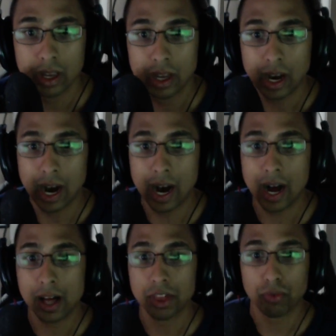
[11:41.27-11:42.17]

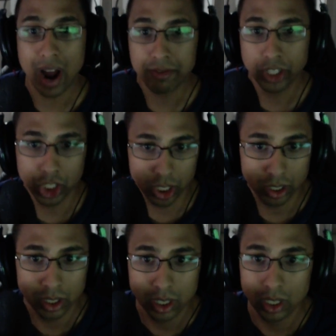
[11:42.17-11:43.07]
The Ravager.
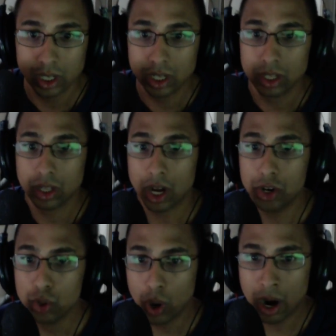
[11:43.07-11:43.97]
A
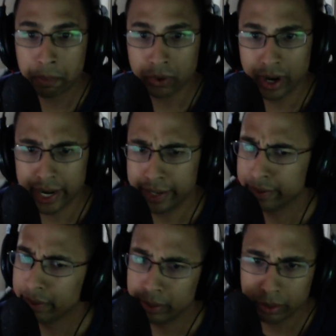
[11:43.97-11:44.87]
new upgrade.
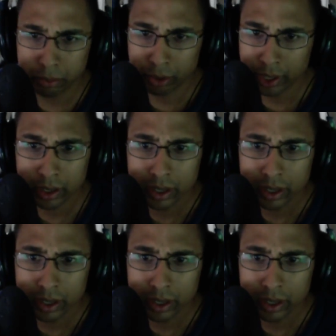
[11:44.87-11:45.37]
Oh boy.